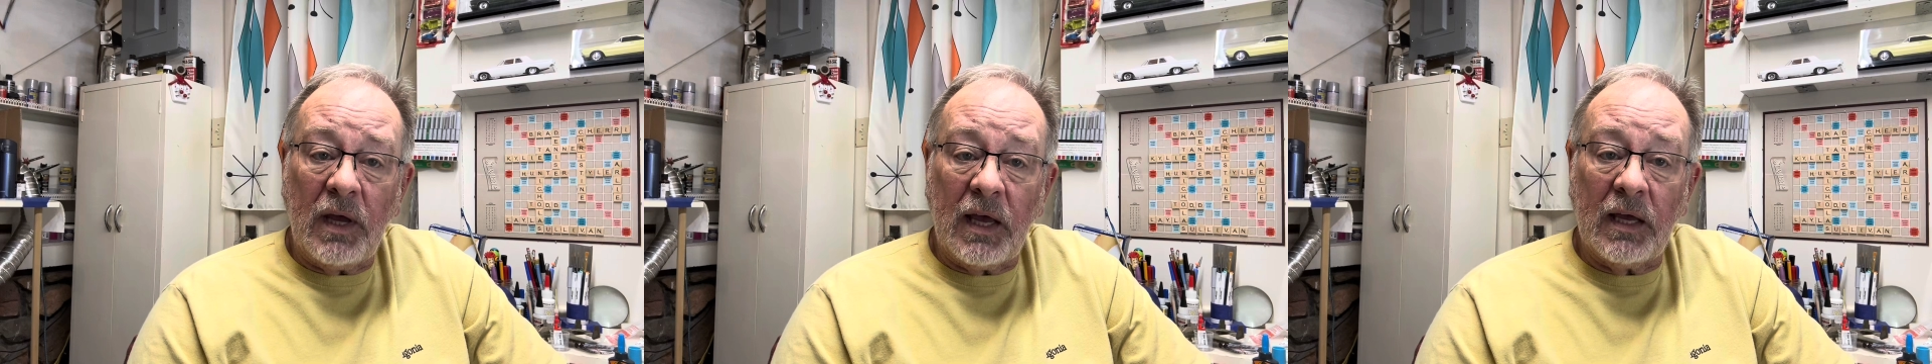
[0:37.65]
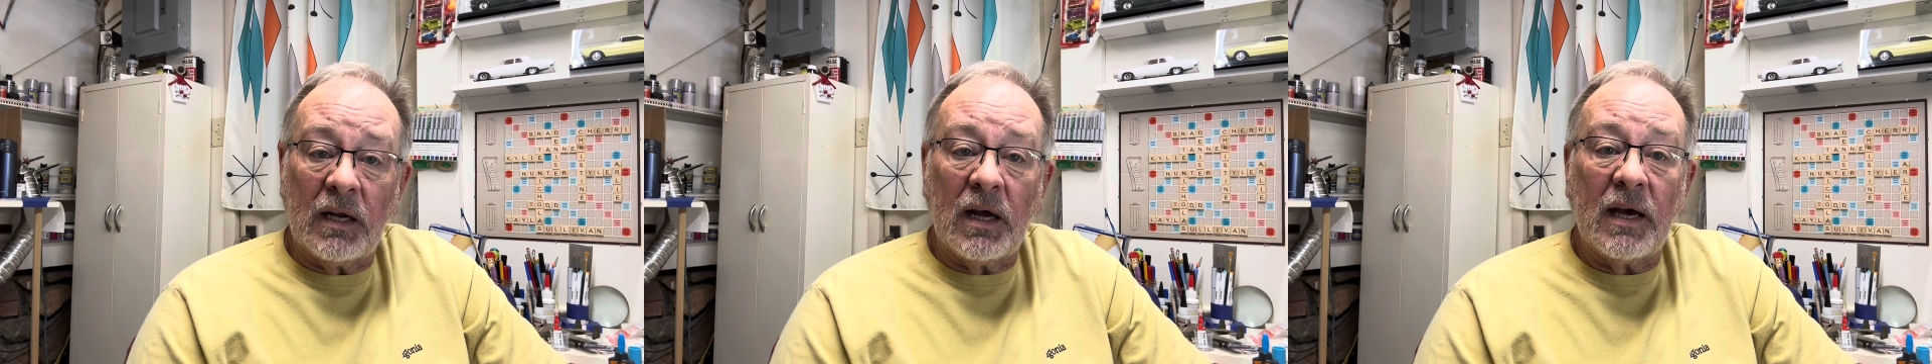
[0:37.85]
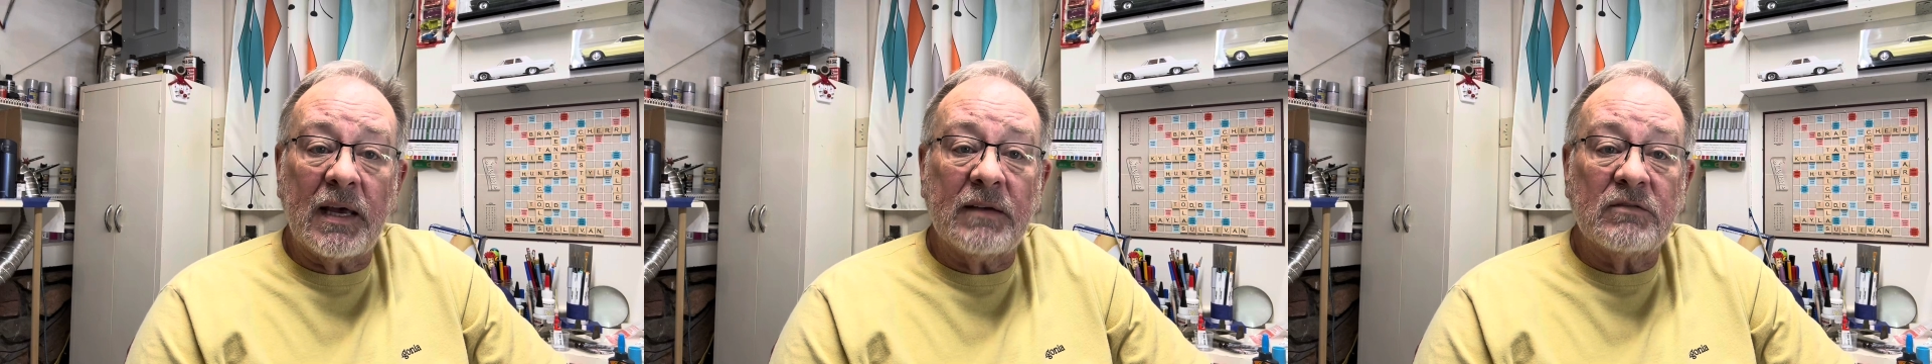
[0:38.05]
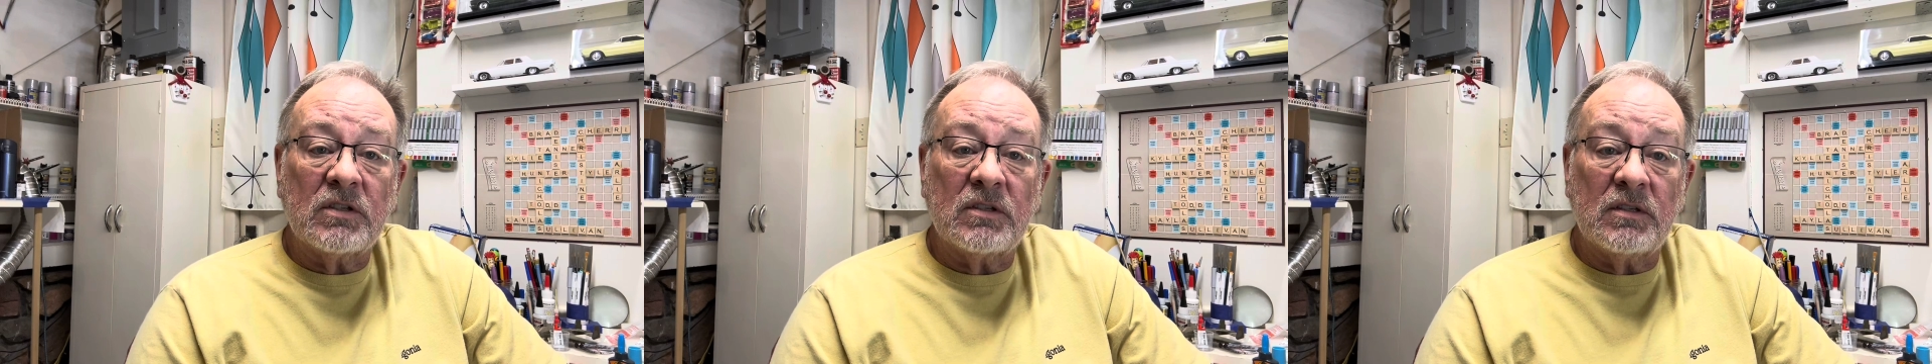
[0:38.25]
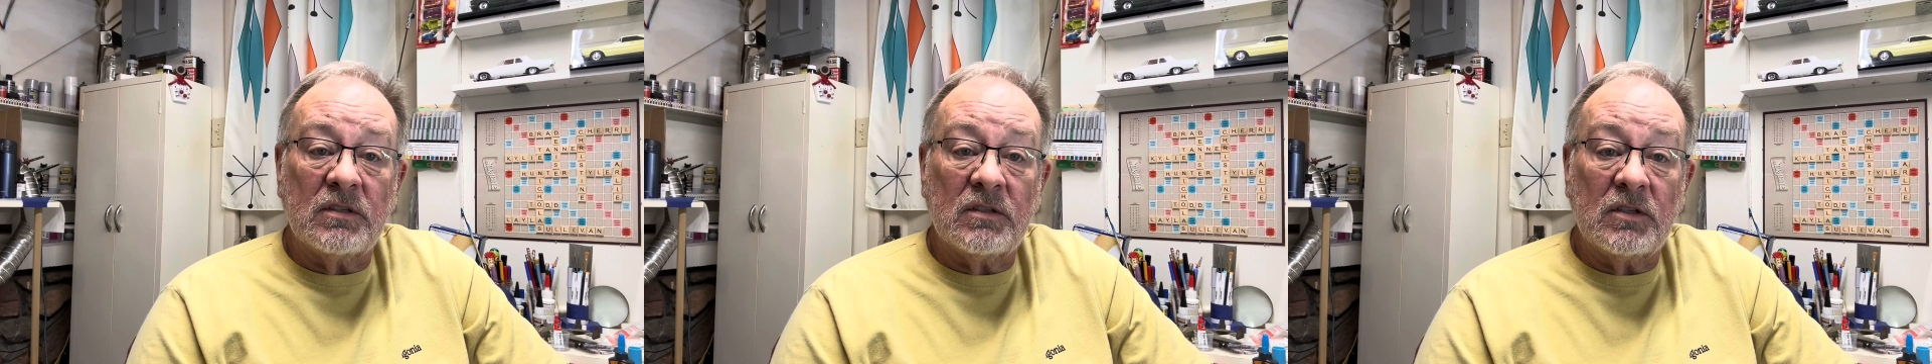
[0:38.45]
and I have
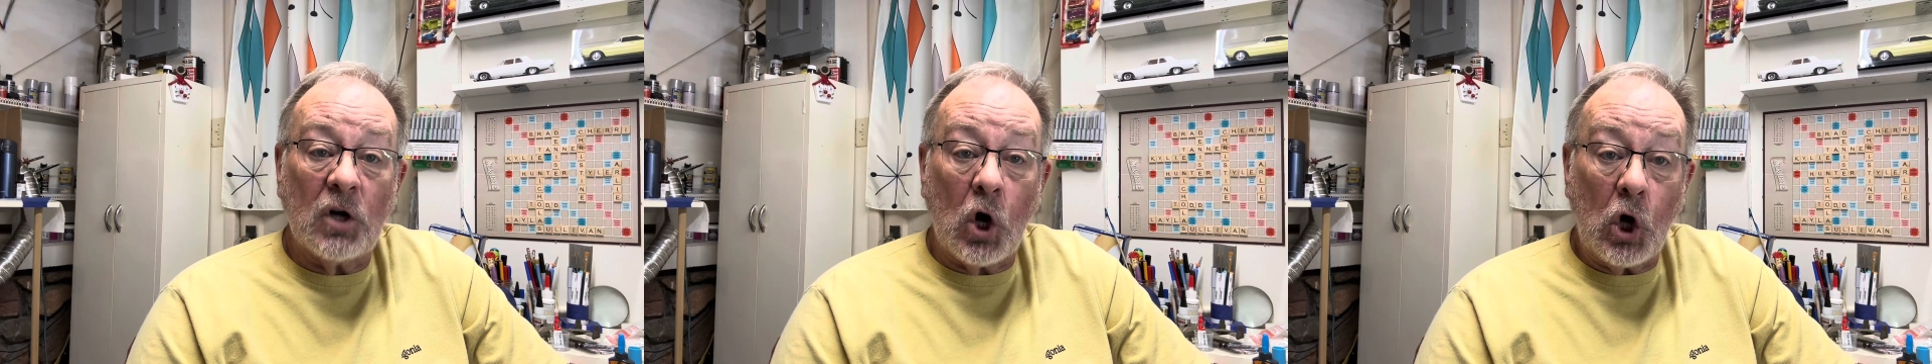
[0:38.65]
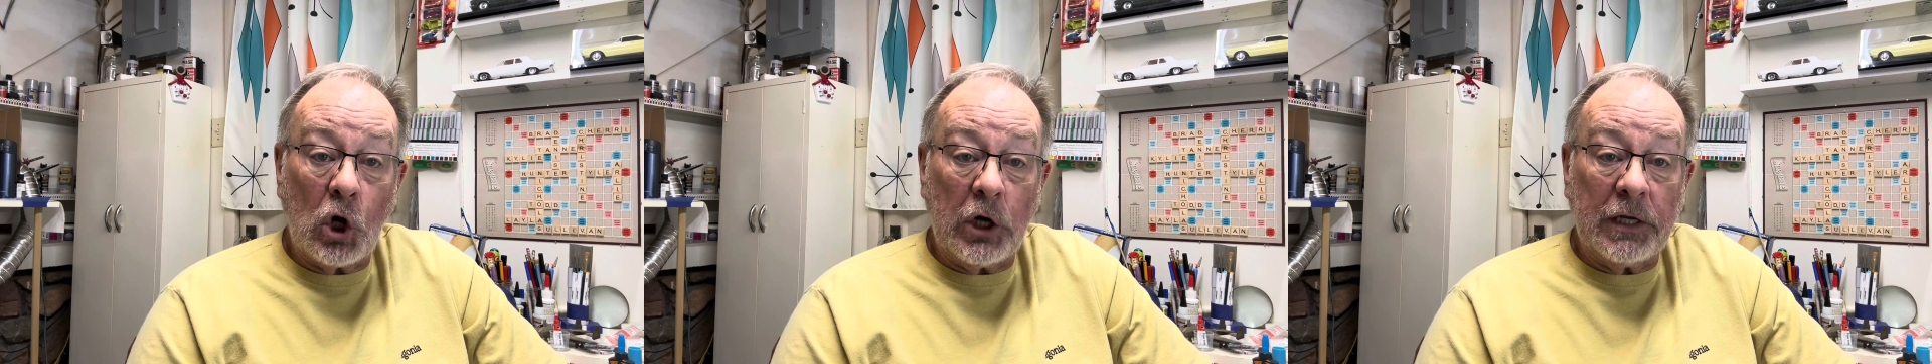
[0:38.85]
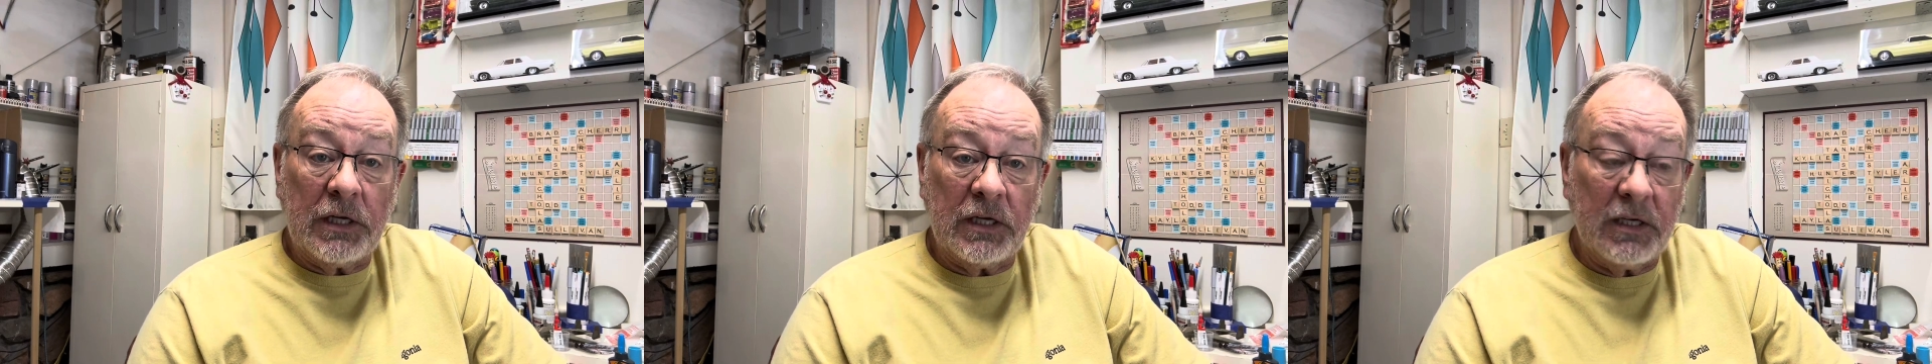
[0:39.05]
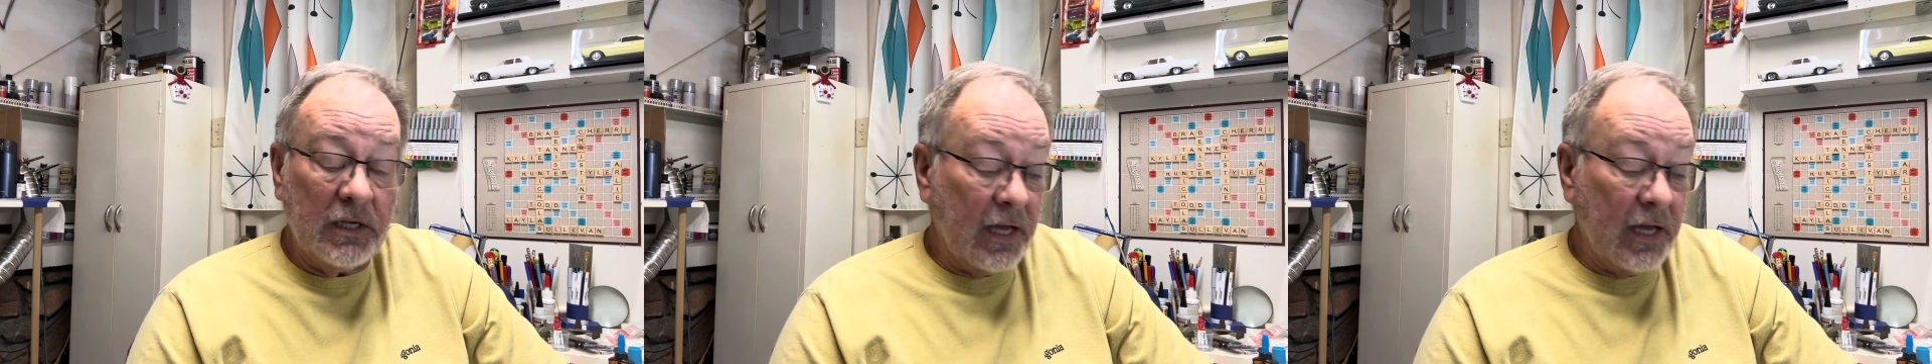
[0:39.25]
started it.